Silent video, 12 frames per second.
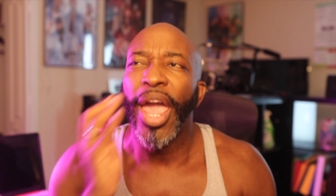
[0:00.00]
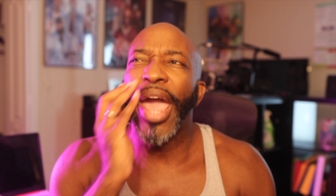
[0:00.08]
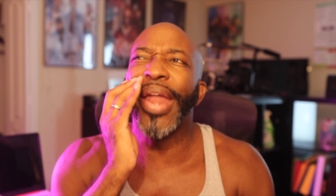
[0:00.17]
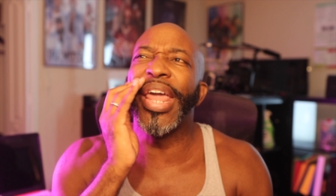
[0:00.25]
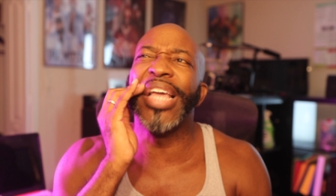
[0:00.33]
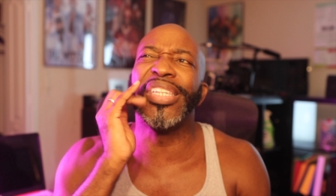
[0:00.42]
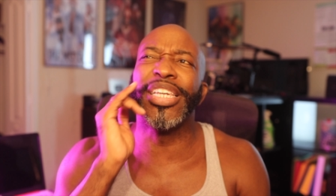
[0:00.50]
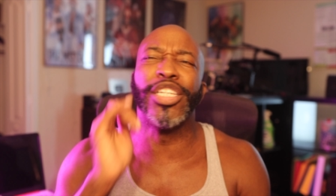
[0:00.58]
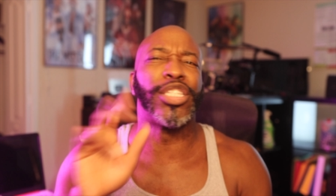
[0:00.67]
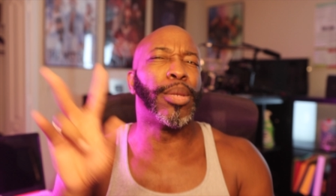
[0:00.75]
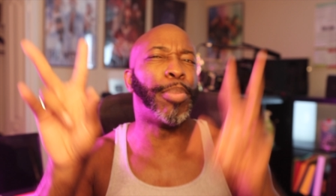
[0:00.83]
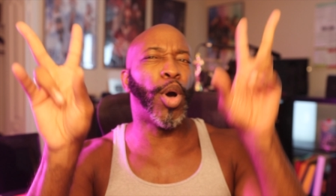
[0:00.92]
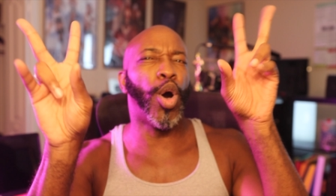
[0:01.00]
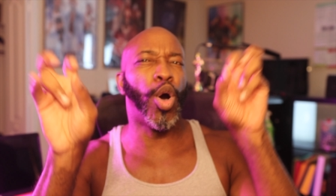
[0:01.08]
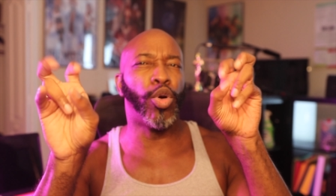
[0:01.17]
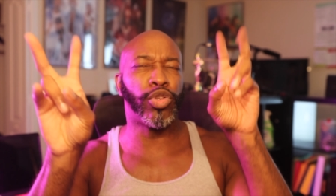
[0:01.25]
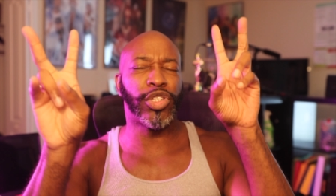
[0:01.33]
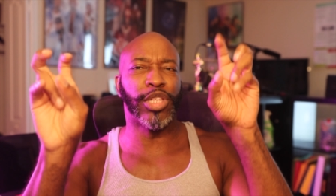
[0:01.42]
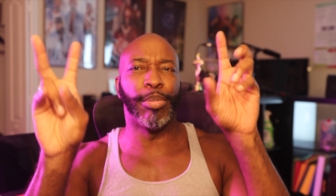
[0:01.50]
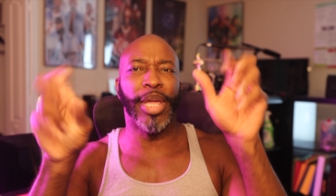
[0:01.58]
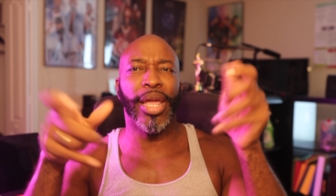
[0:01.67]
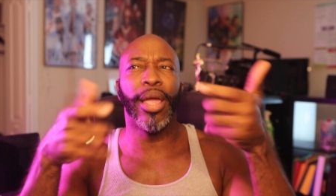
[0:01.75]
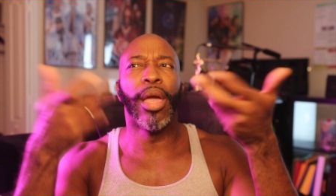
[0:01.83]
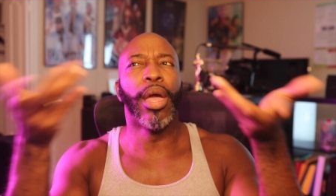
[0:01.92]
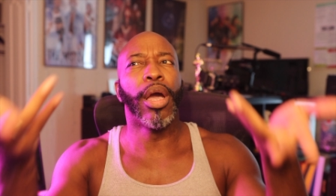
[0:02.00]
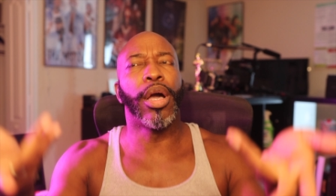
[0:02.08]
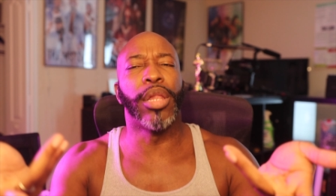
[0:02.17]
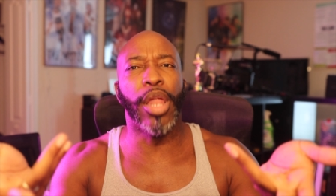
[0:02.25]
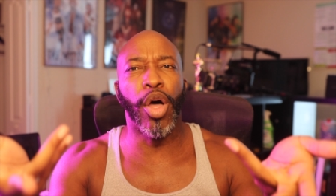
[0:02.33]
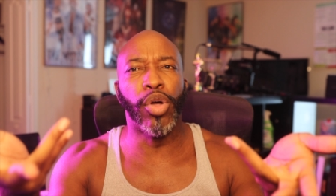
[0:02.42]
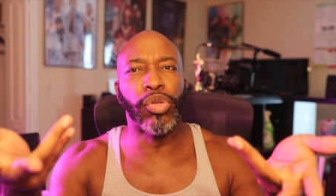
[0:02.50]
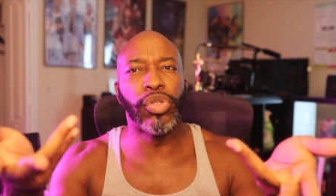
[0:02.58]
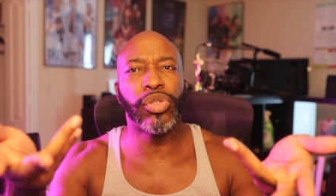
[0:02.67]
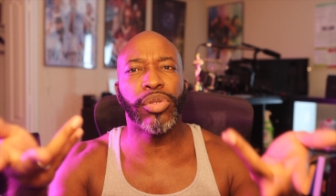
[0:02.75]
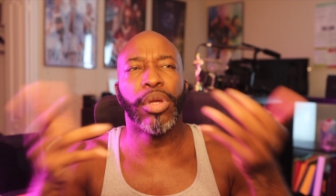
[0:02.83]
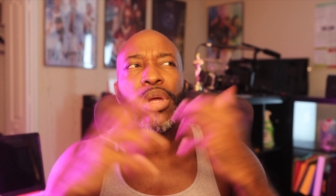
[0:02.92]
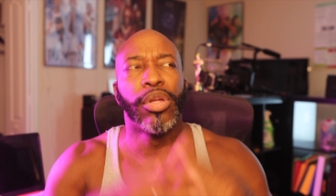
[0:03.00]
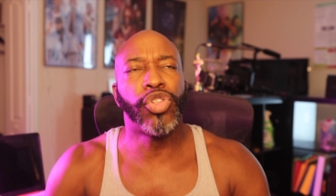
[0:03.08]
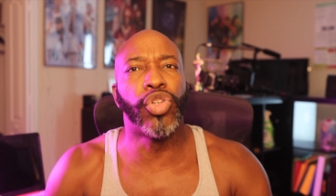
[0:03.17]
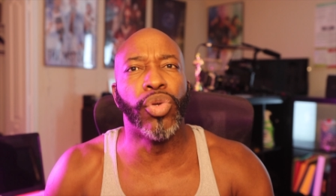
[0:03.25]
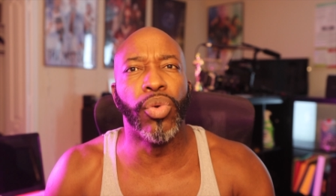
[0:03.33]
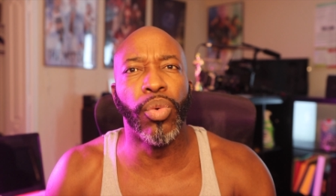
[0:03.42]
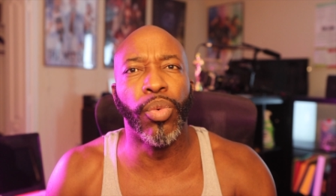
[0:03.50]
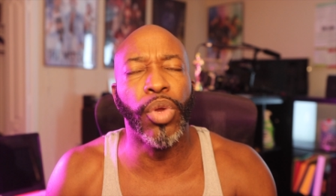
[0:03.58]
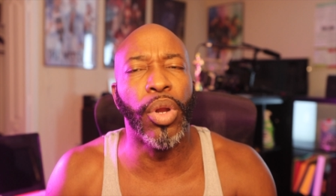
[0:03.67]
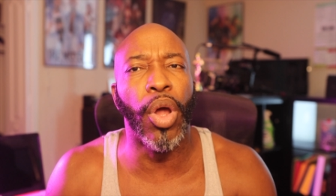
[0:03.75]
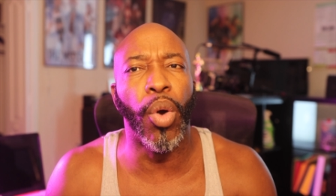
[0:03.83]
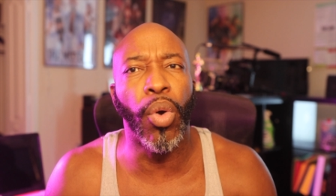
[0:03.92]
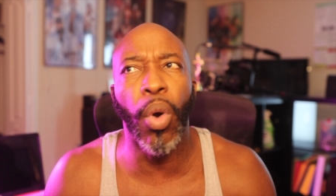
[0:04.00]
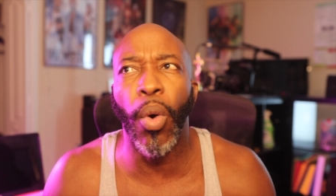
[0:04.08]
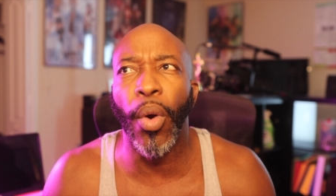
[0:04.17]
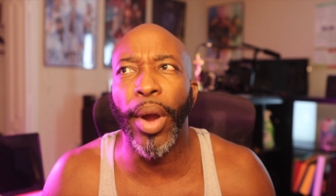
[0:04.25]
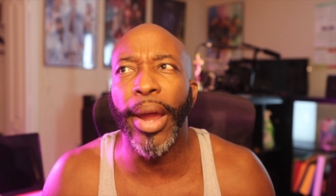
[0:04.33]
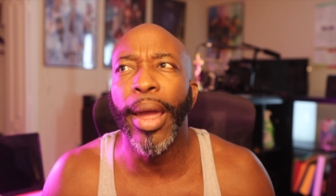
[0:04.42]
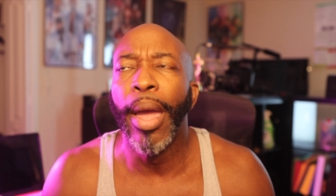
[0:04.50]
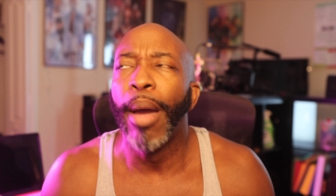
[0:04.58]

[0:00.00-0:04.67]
And Izzy is supposed to be close to, you know, Corey.